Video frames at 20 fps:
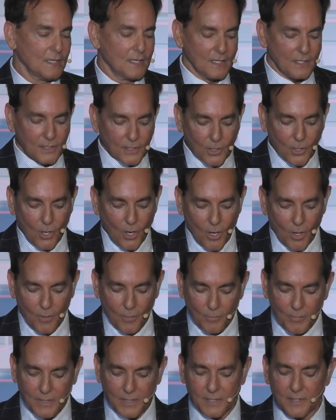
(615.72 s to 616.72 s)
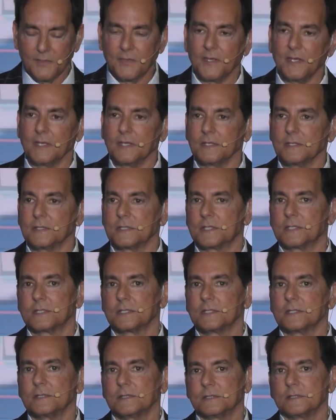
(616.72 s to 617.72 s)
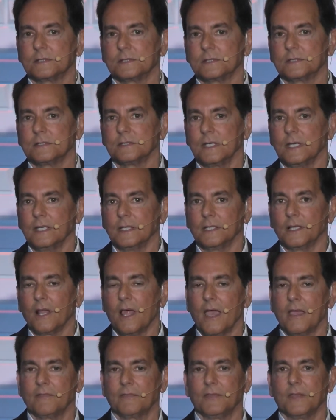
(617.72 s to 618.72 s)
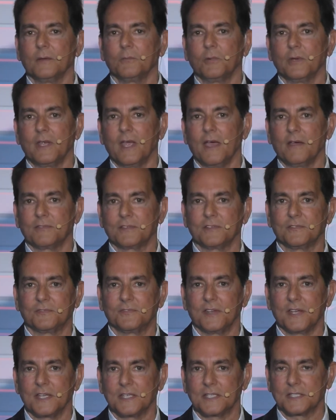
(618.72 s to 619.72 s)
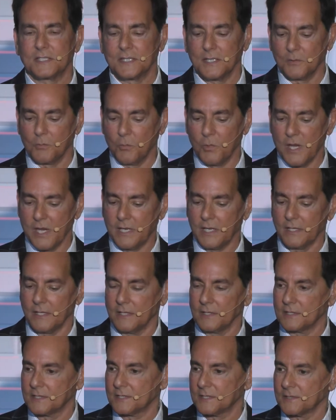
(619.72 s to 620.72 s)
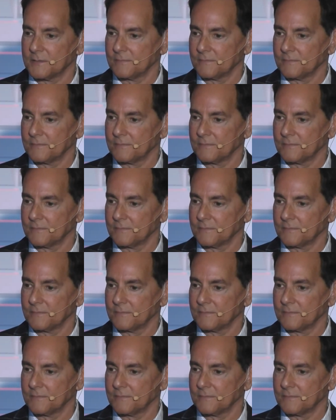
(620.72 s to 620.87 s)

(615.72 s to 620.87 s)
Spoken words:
There are many things in life that we have to face that weaken us.